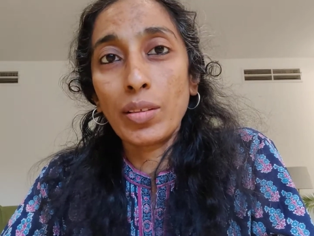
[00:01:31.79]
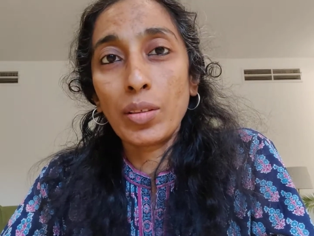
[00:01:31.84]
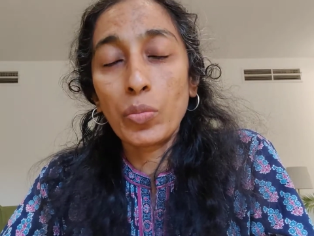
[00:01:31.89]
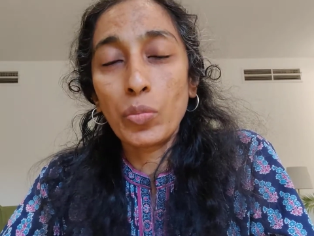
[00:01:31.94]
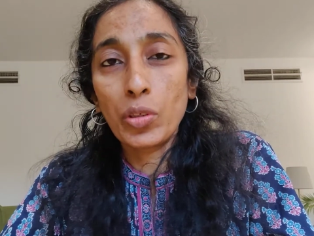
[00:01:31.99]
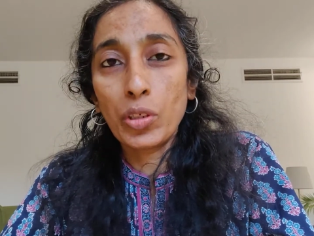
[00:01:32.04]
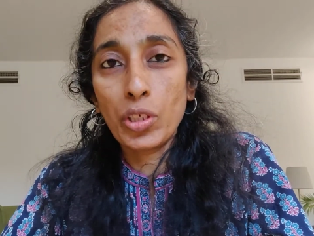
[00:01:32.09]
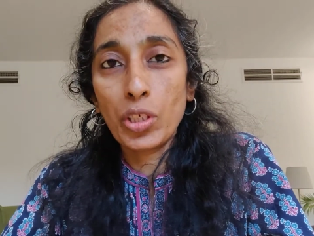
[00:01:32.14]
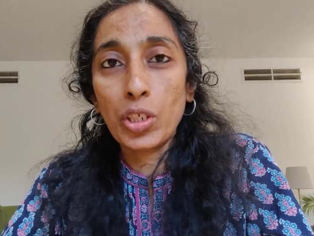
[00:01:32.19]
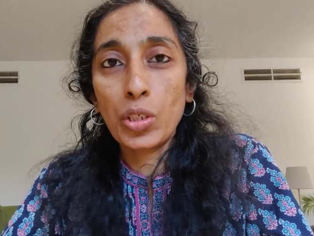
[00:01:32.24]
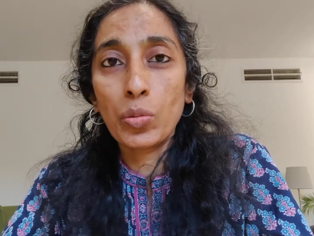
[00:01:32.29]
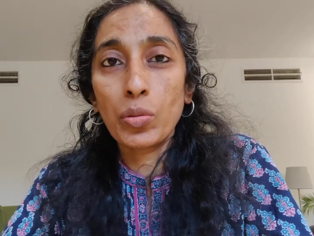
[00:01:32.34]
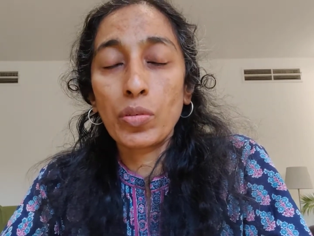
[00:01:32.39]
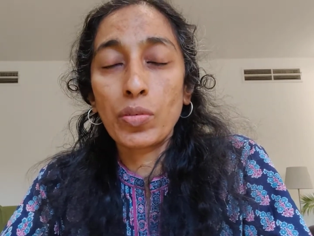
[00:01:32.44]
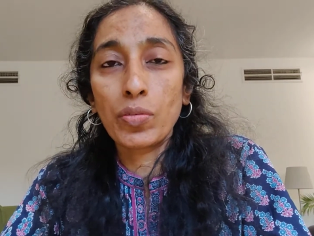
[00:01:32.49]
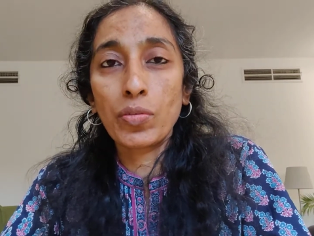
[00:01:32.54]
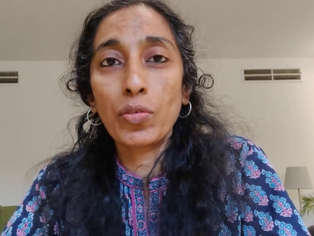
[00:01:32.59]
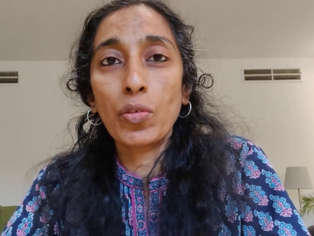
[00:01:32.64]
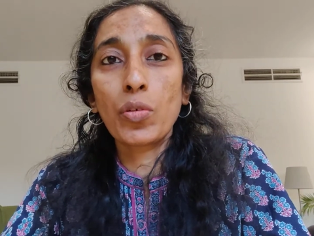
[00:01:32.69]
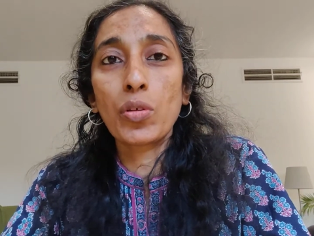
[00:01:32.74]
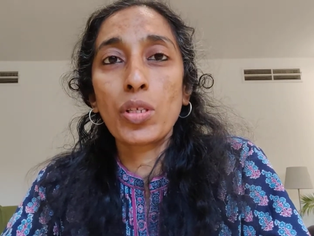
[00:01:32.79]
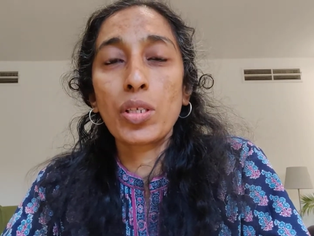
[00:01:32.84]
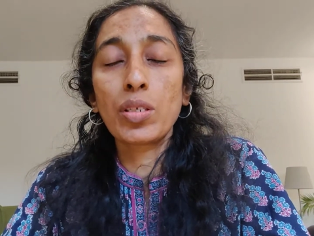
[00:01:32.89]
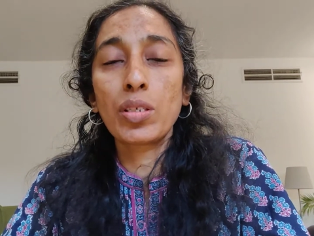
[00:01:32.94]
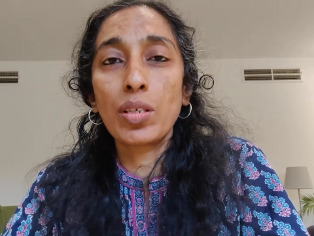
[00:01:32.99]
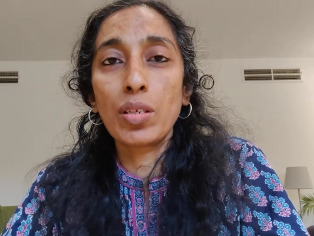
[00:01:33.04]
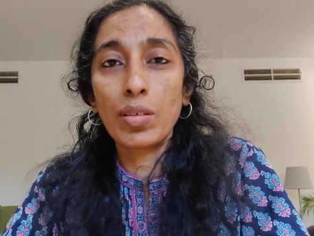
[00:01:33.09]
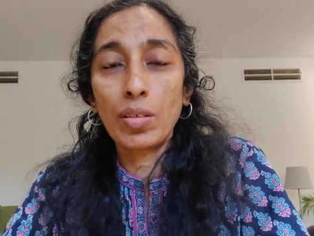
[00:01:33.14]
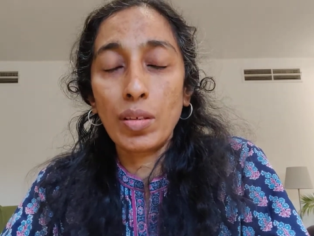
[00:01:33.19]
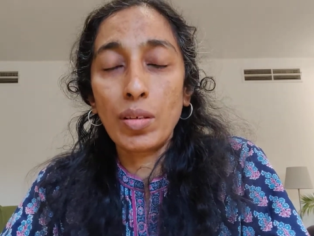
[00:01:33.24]
And the British were, of course,
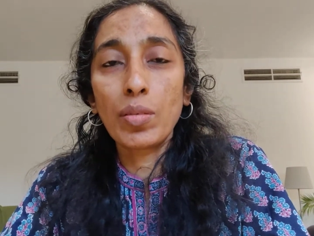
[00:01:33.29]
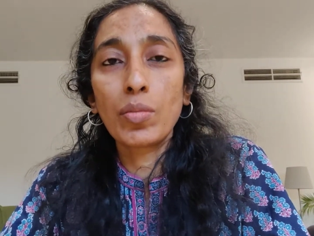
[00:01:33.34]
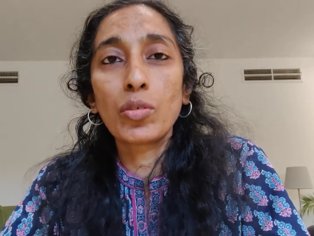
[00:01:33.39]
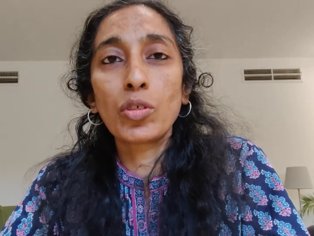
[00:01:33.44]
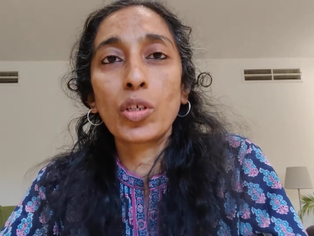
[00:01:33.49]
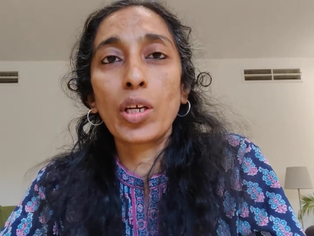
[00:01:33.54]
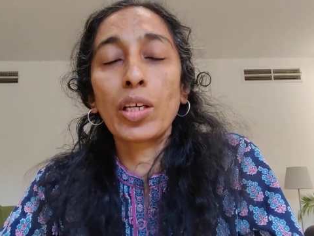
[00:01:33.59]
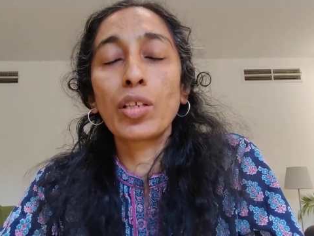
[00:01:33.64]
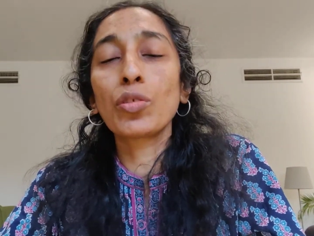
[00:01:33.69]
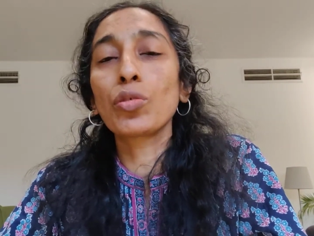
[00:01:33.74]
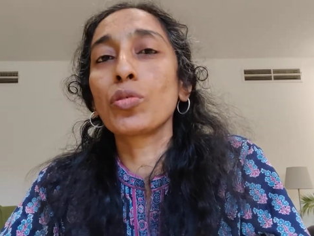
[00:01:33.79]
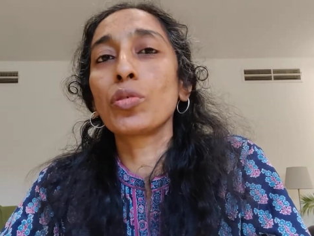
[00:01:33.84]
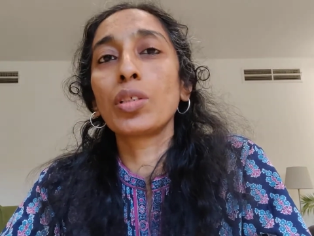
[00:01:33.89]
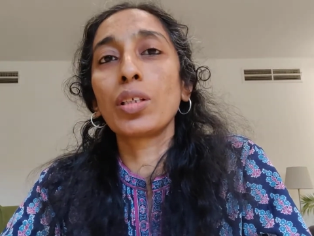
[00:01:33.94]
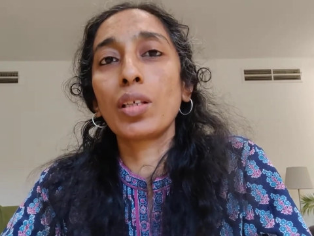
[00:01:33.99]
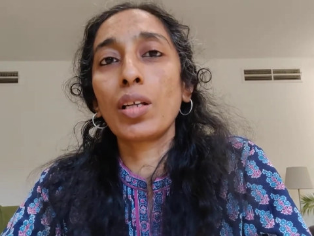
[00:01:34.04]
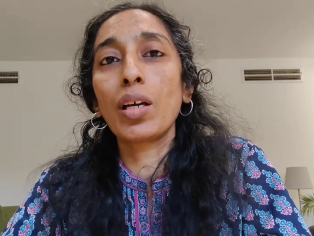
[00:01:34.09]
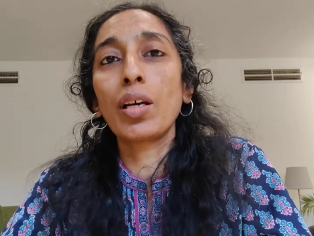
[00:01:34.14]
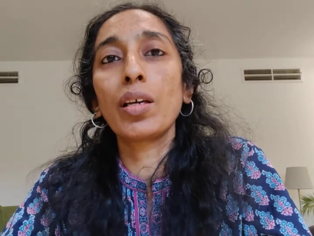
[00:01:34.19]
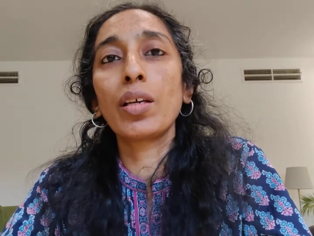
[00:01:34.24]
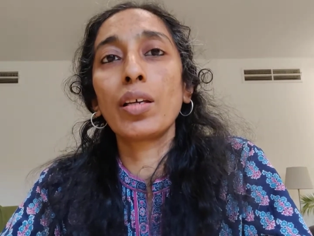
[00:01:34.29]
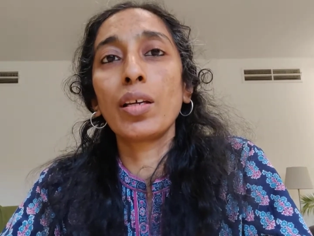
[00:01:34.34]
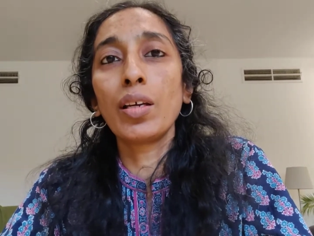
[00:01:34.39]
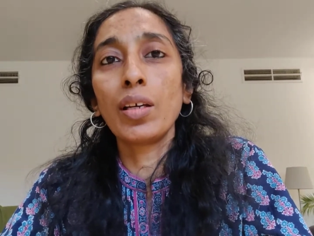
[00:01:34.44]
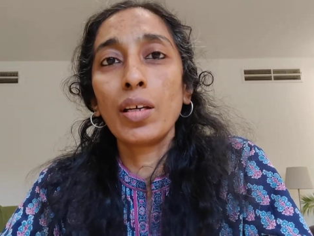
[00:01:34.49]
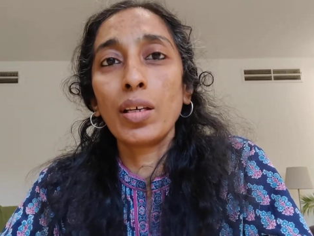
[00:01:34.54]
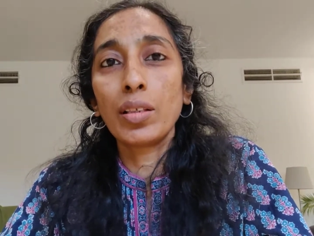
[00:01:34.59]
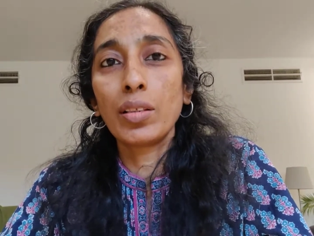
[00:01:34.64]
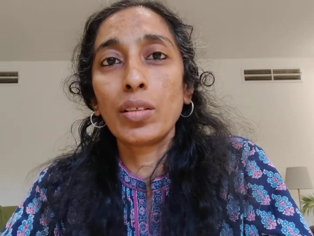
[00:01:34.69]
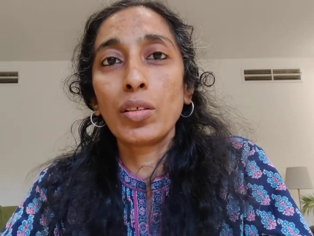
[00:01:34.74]
trying to deny
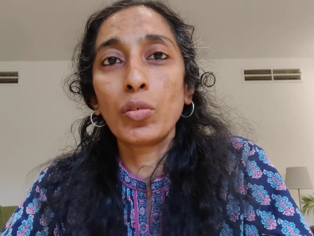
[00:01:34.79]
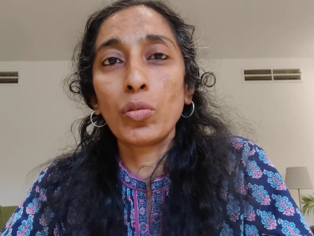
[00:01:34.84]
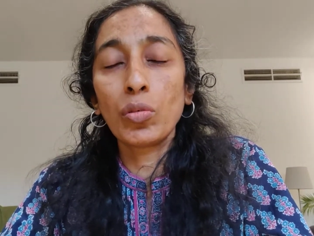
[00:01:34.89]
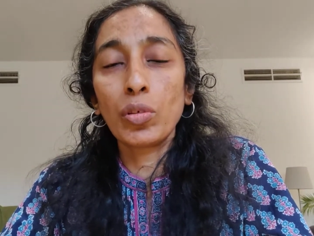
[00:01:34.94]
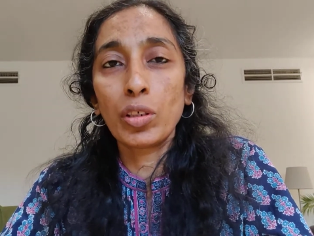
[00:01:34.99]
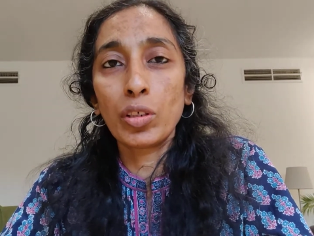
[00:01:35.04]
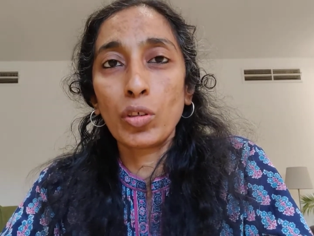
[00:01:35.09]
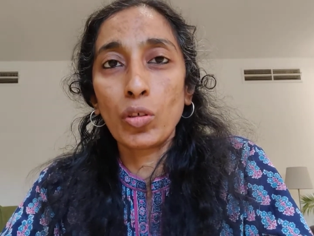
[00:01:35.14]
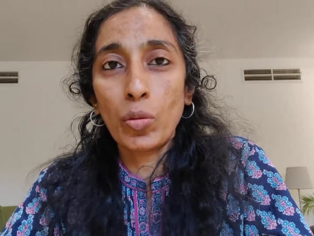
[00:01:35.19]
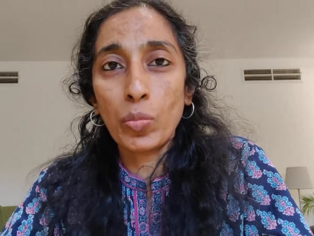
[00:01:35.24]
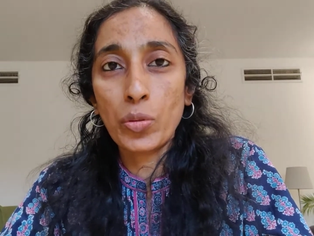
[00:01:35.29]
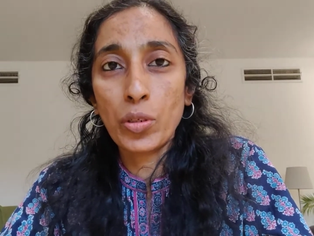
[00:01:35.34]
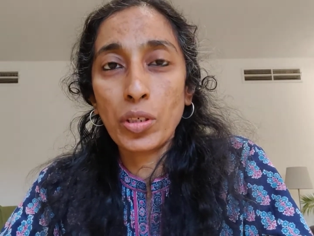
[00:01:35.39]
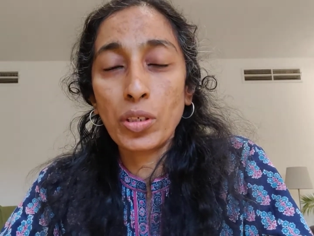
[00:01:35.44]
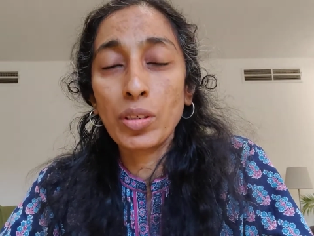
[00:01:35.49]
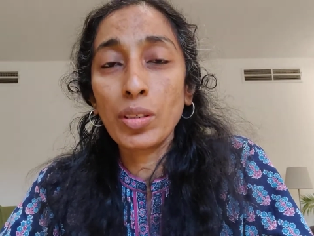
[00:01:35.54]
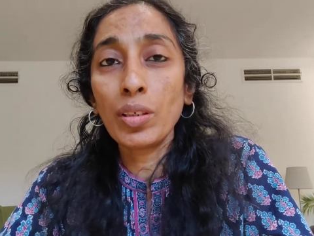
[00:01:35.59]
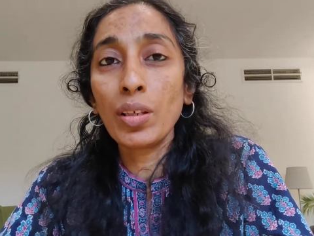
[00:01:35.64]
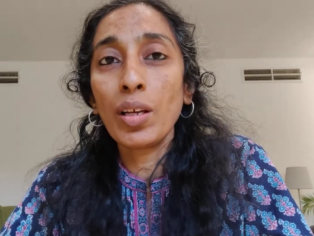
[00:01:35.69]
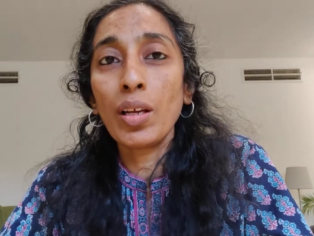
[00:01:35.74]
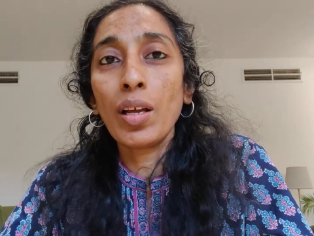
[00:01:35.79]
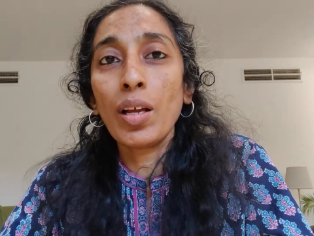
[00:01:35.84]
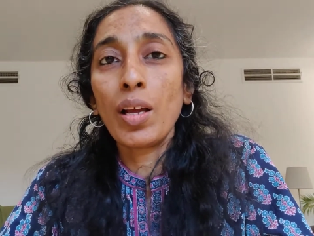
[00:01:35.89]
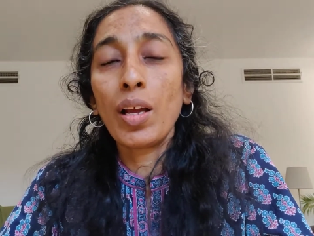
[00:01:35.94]
the whole adoption.